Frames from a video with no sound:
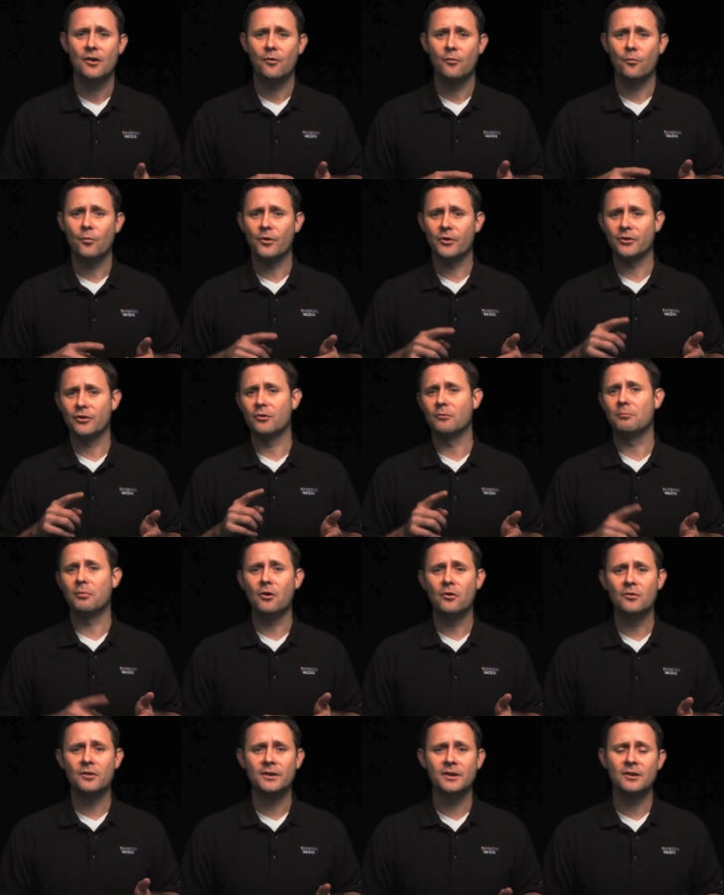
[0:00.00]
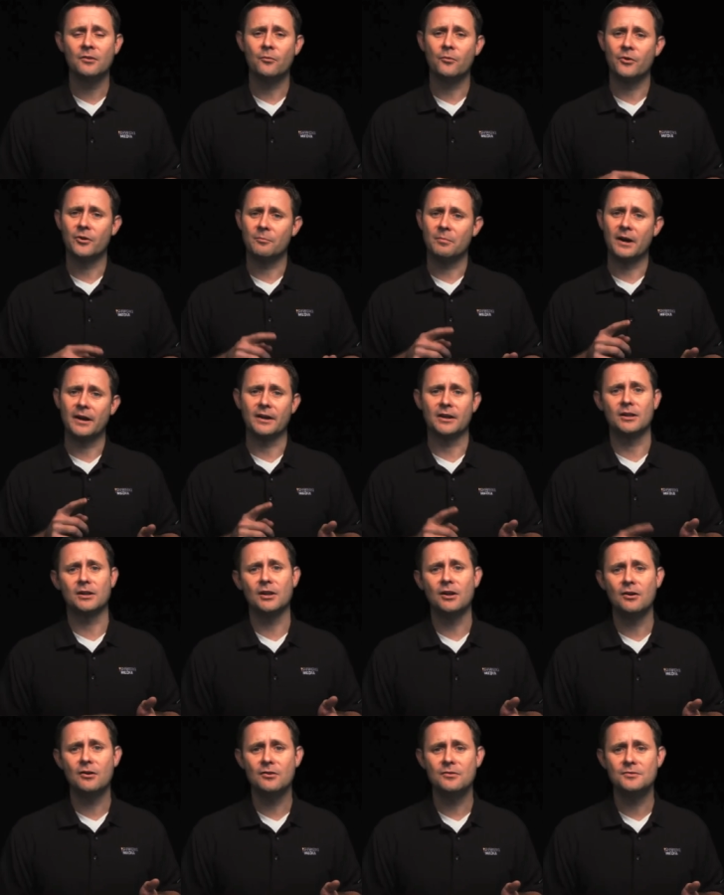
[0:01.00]
where to go bowling, where to buy
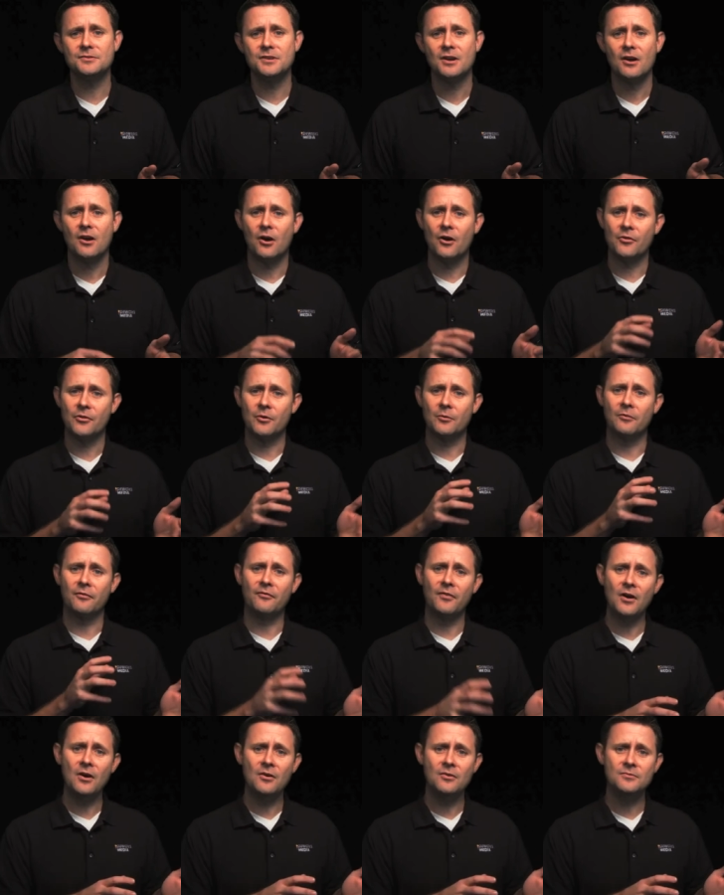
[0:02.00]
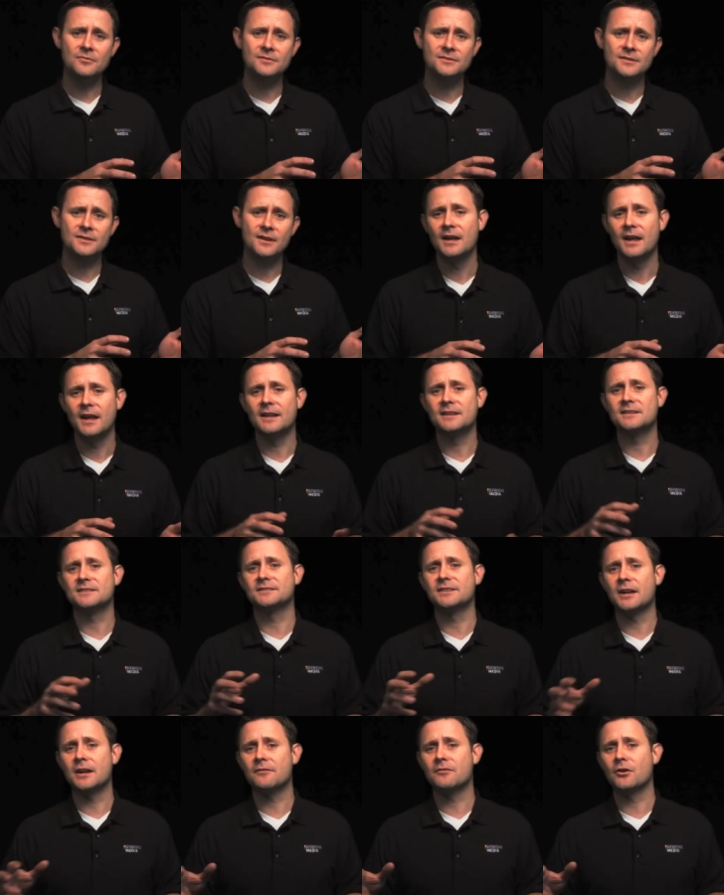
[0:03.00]
clothes on their phones
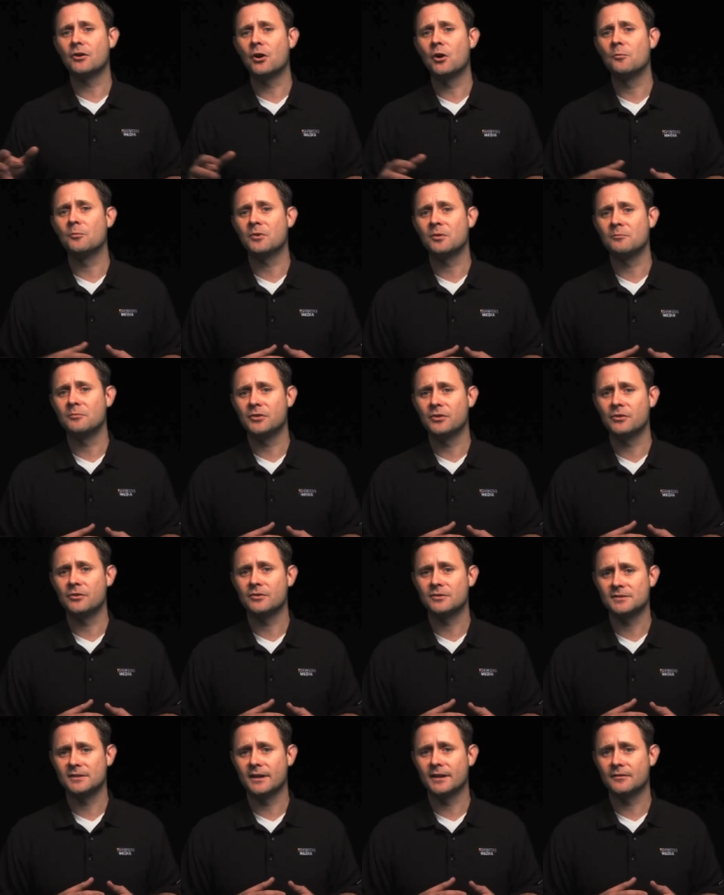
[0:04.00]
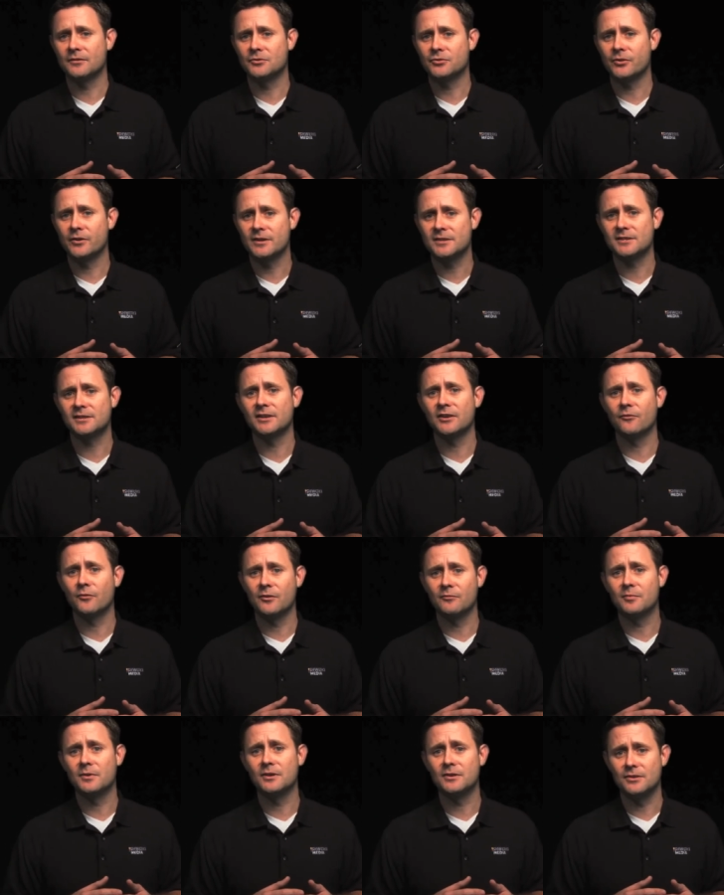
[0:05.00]
instead of their home computers like traditionally
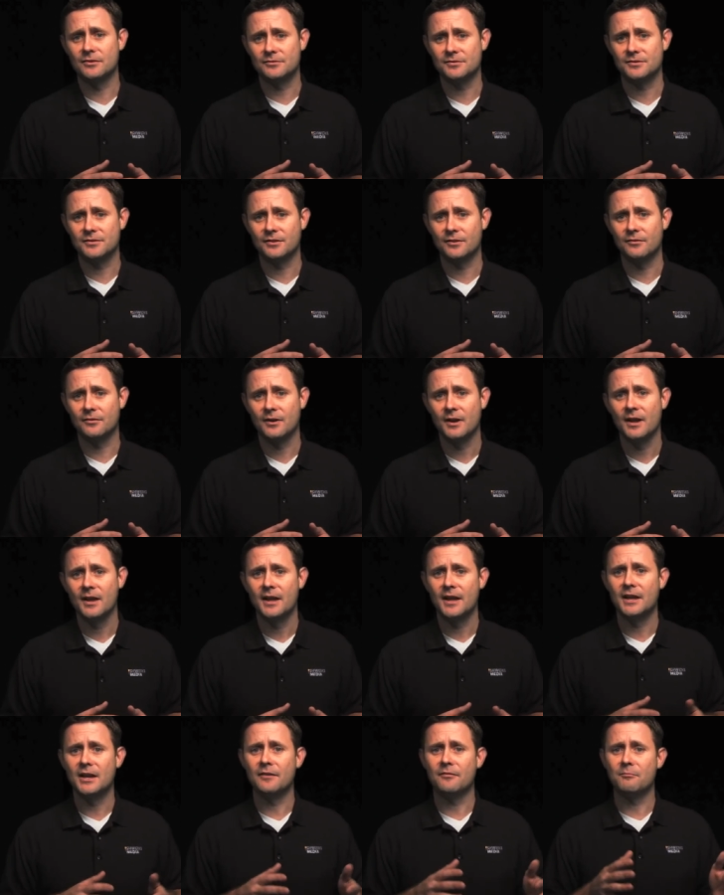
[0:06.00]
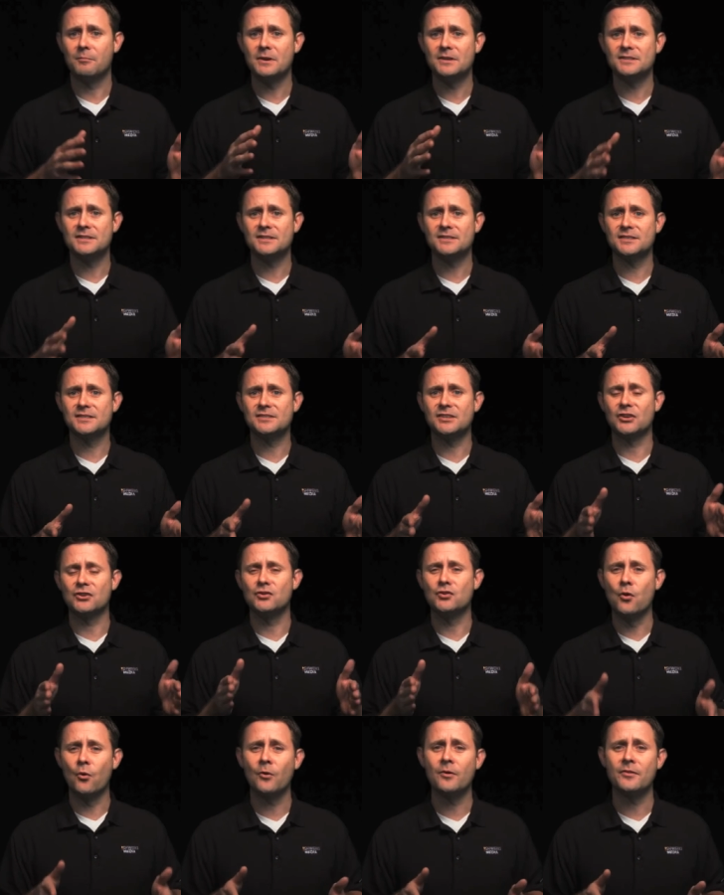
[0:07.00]
we've been used to. And if businesses
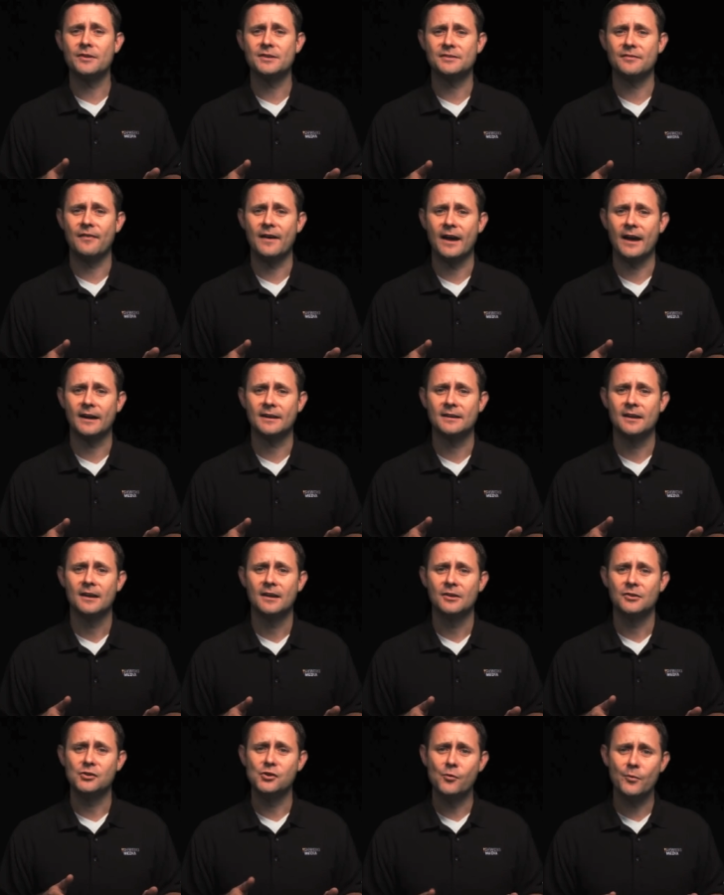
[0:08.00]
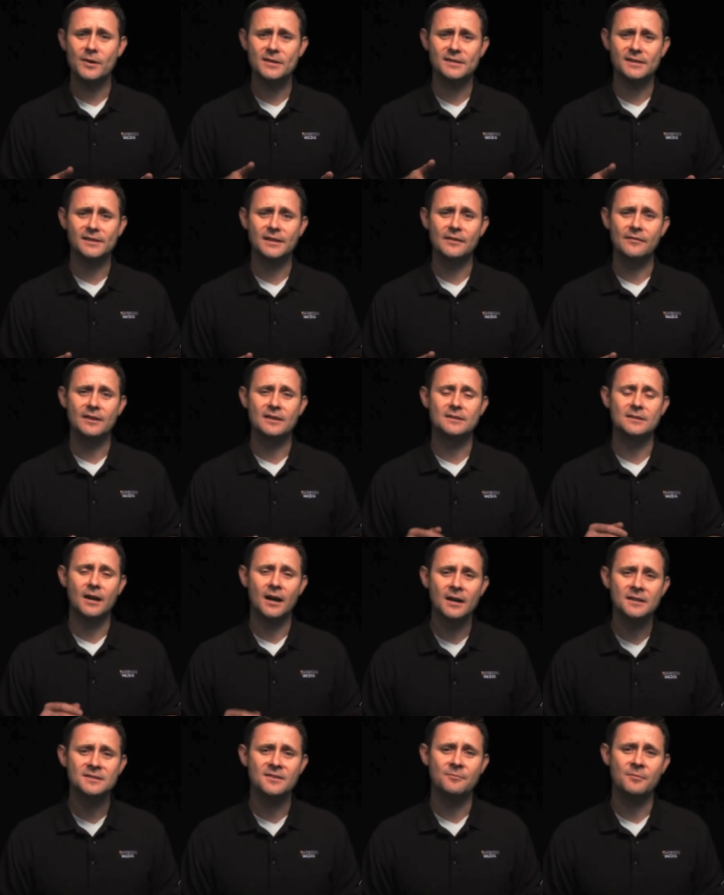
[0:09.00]
ignore this fact, you risk leaving
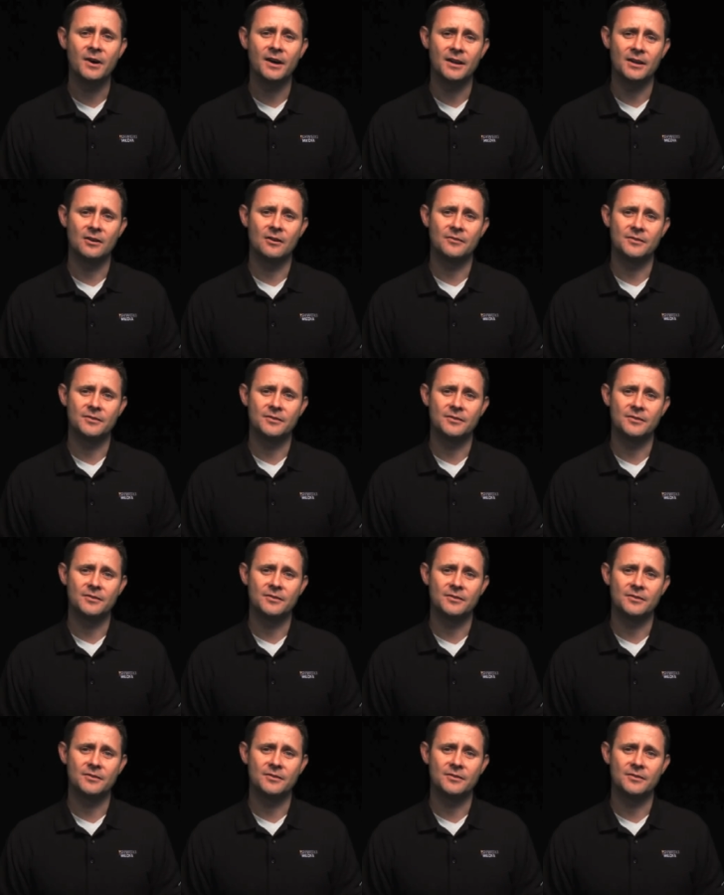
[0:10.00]
tons of money on the